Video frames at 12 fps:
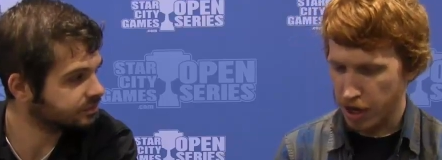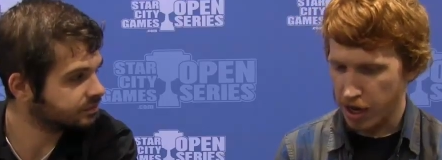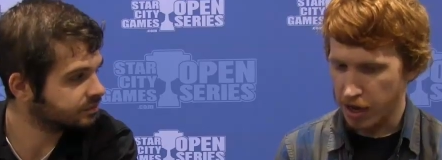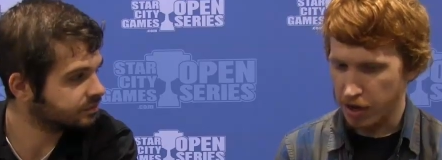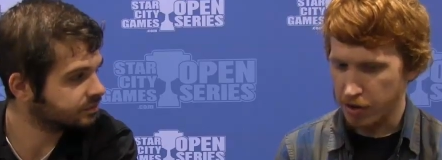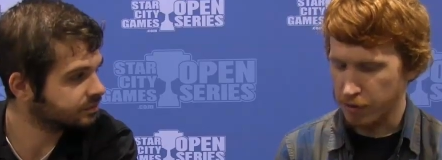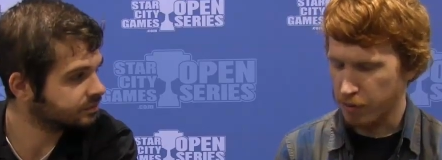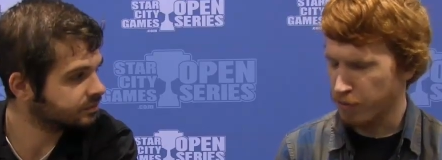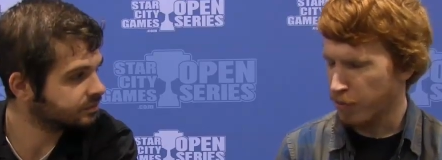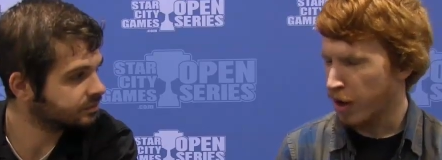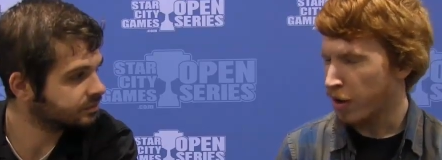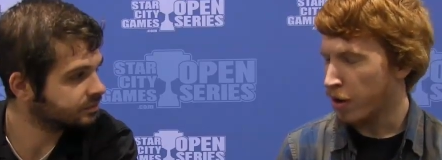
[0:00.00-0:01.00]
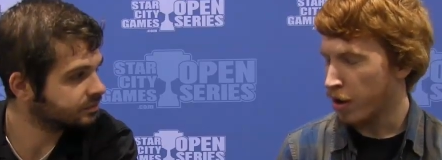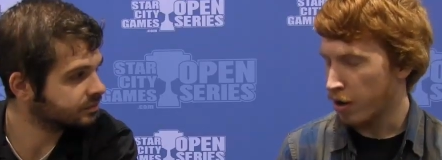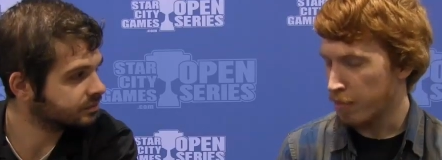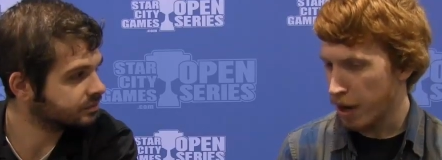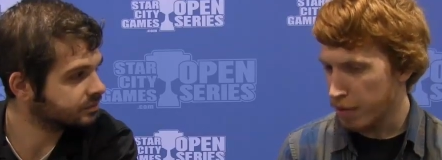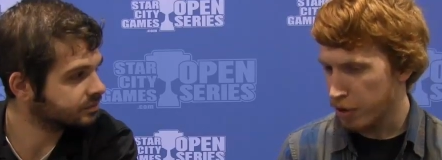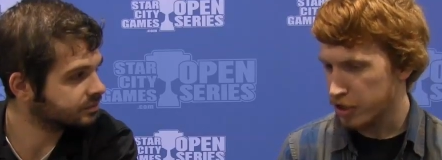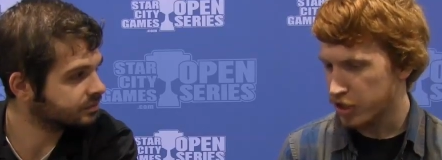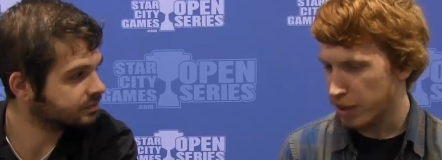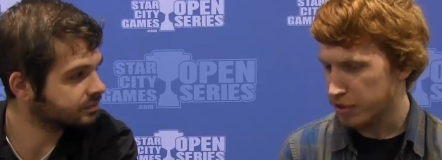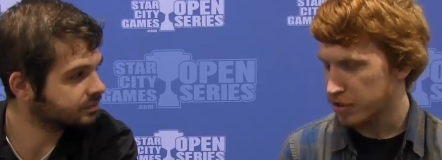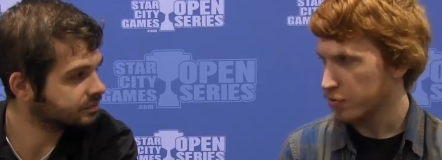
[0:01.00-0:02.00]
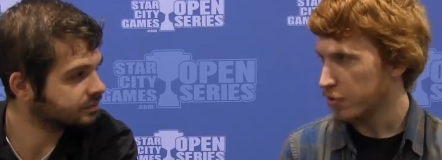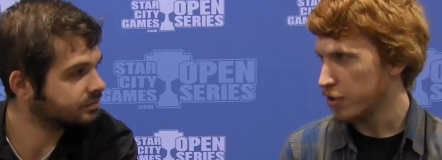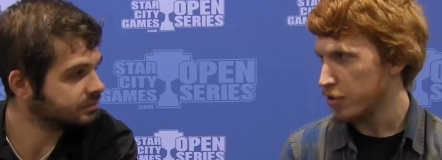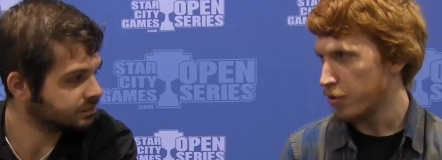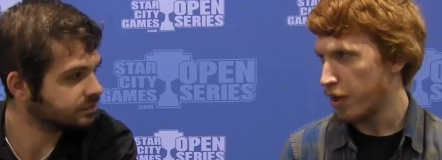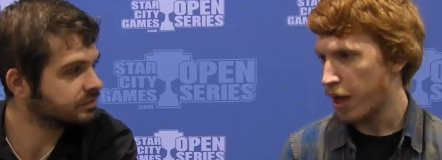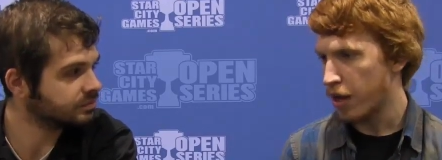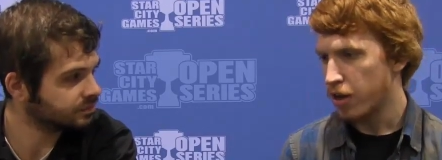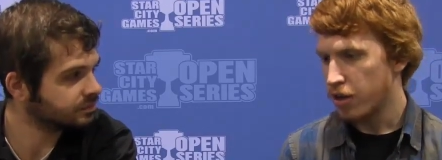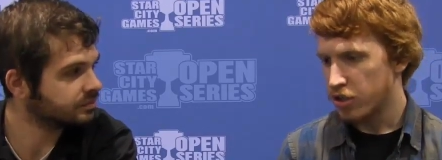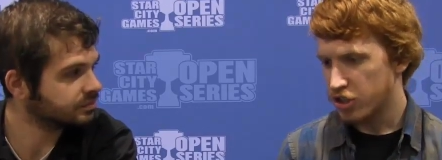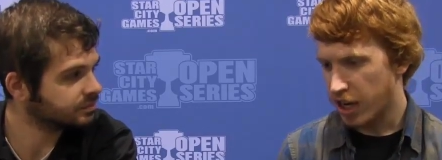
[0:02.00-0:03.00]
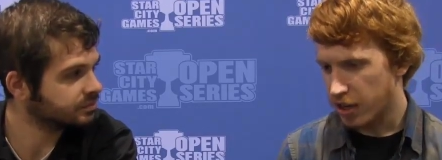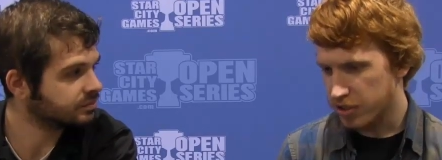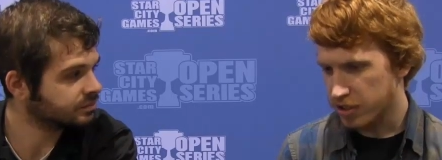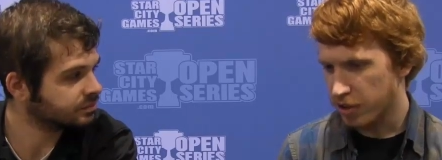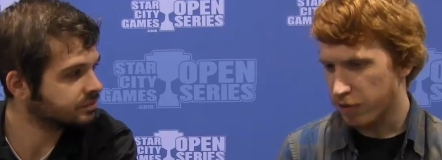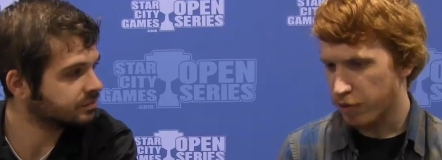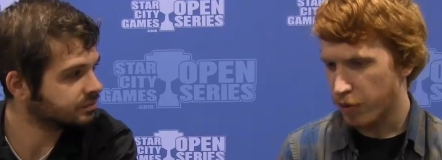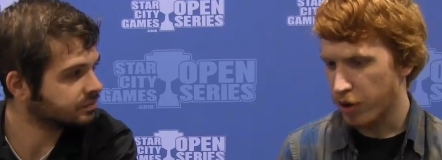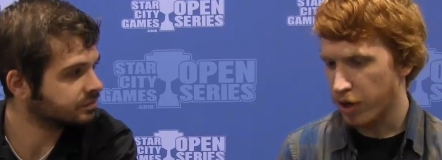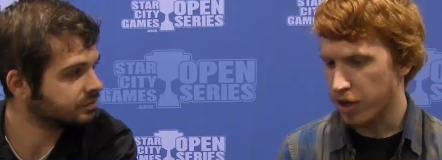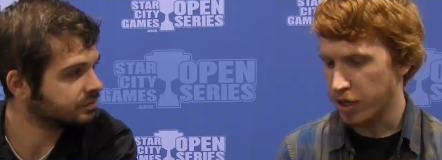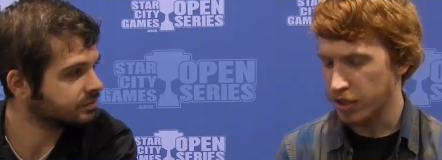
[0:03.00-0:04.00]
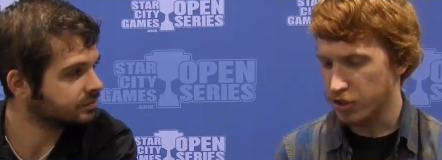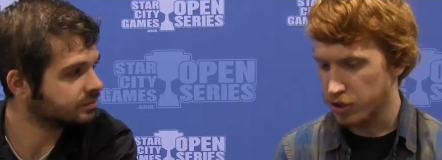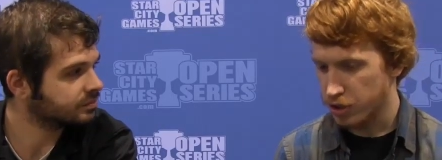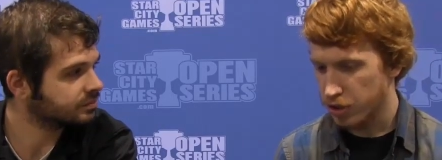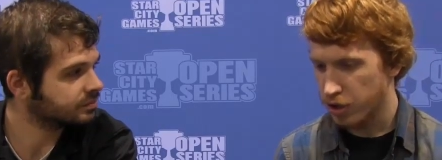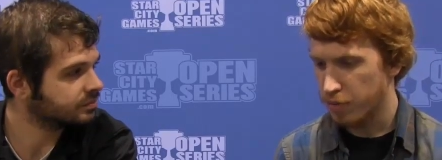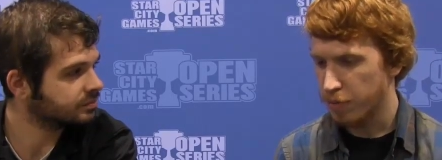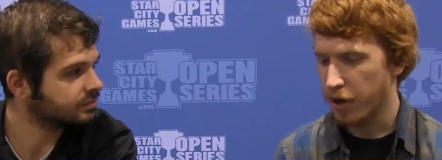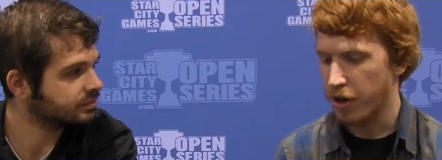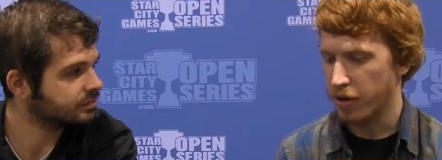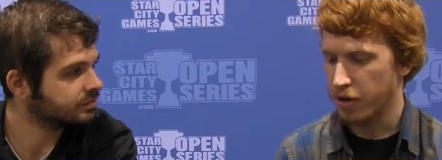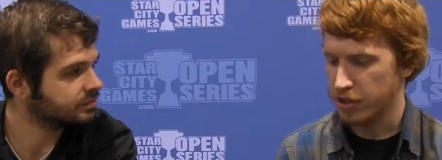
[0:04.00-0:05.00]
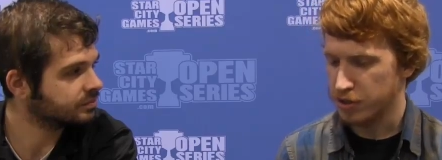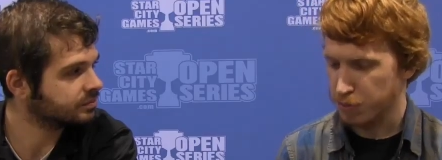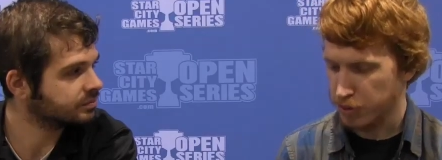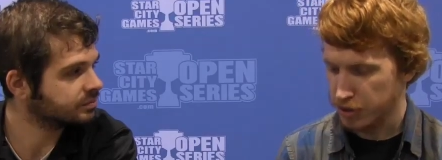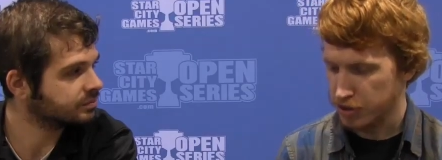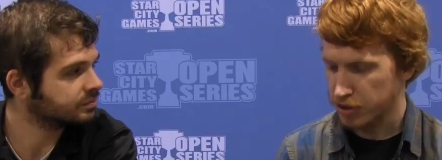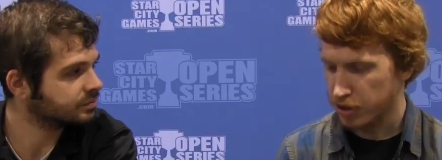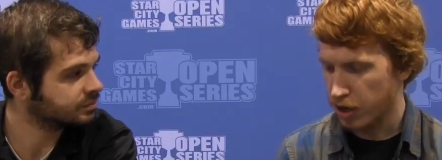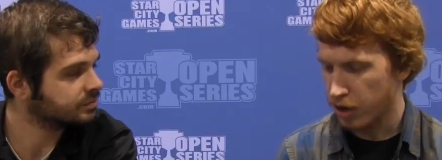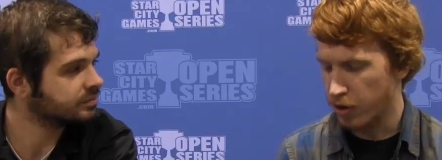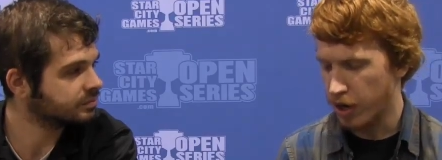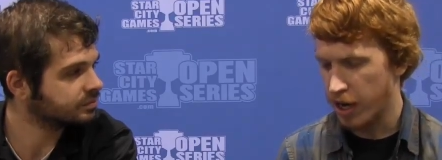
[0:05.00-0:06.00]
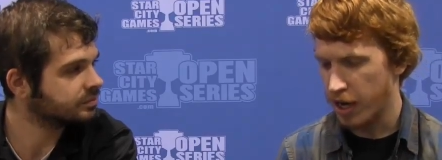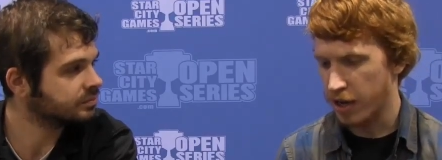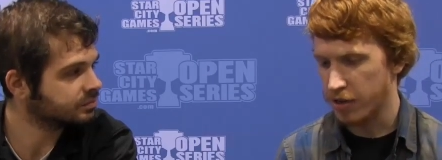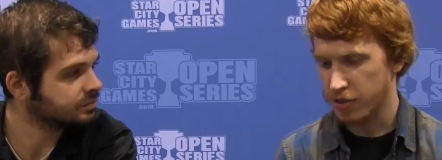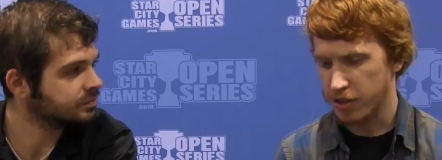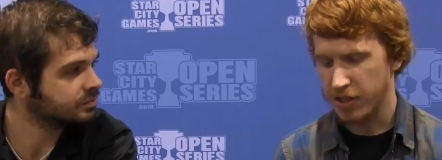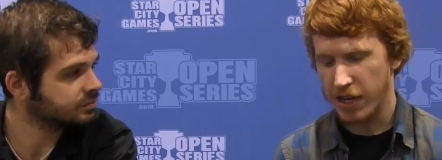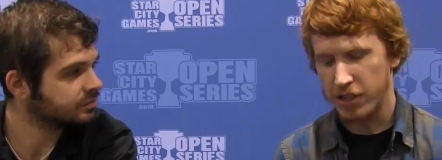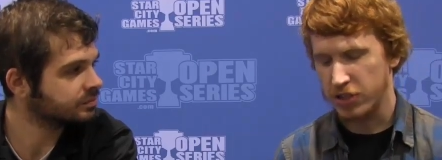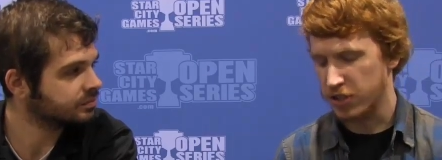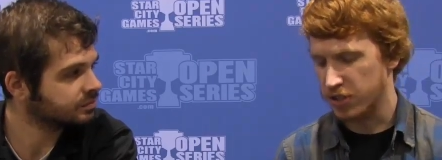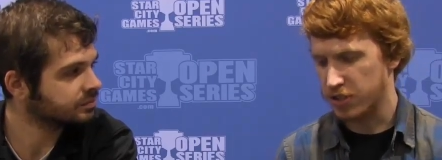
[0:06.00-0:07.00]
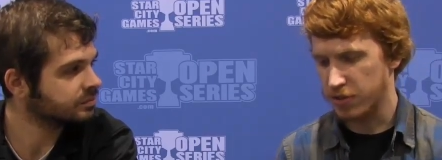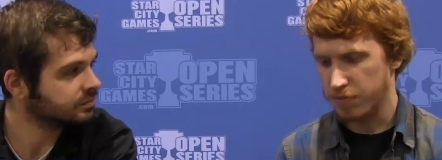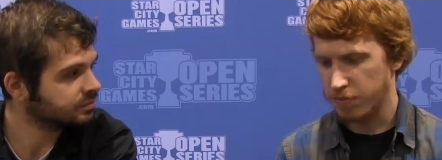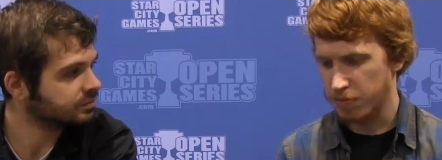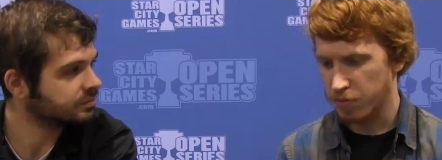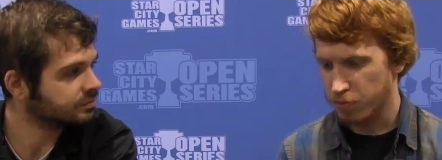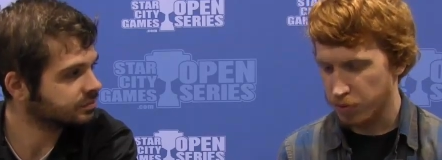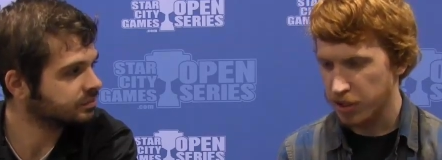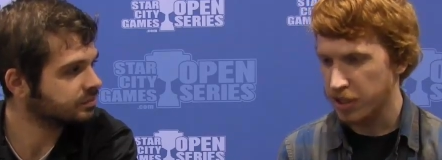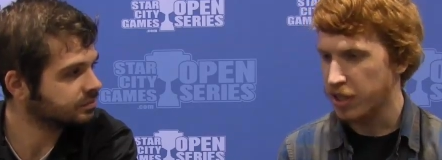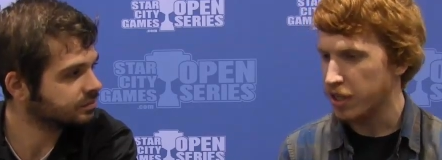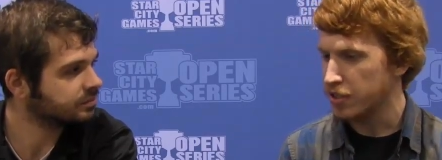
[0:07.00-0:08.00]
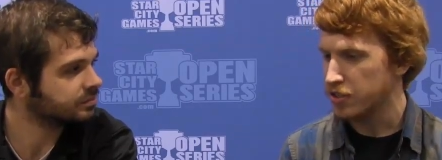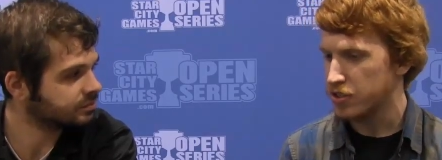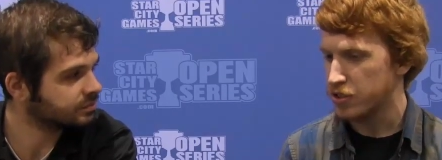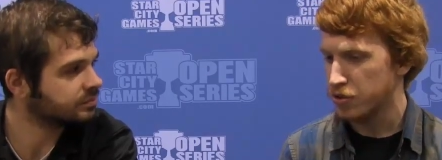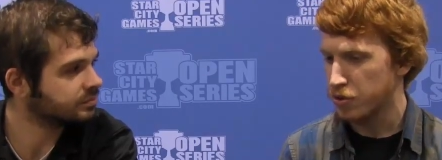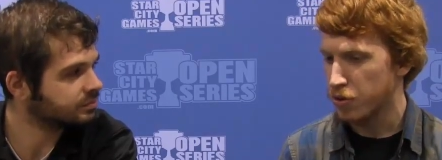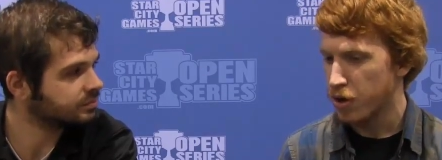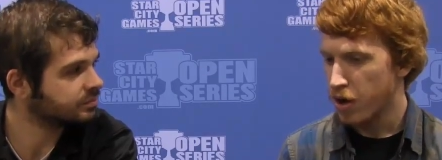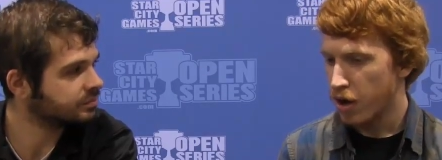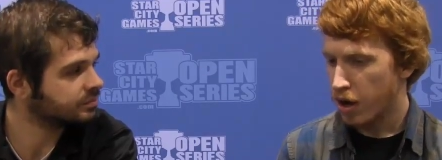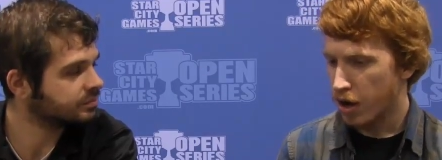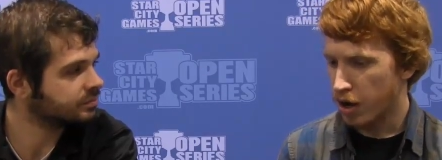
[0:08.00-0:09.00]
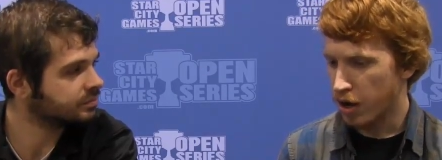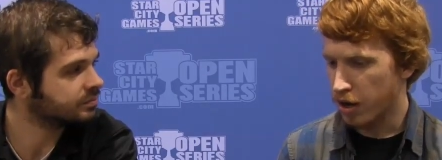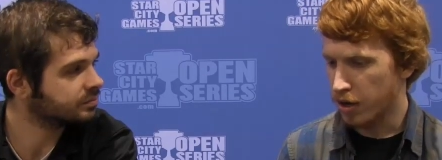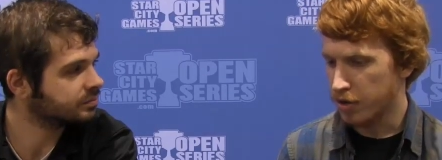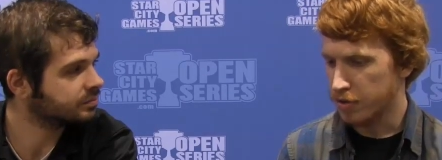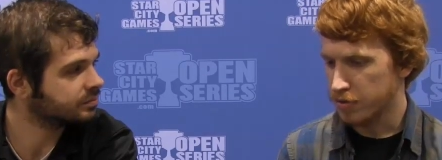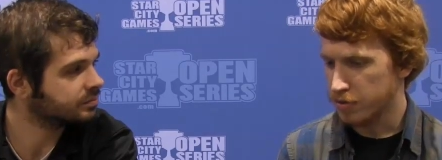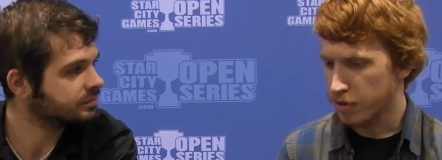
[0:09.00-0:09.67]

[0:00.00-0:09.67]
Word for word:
Speaker 1: And uh, Mindbreak Trap doesn't really do that. Chalice of the Void is good, but it's pretty slow. And the deck just really needs to uh,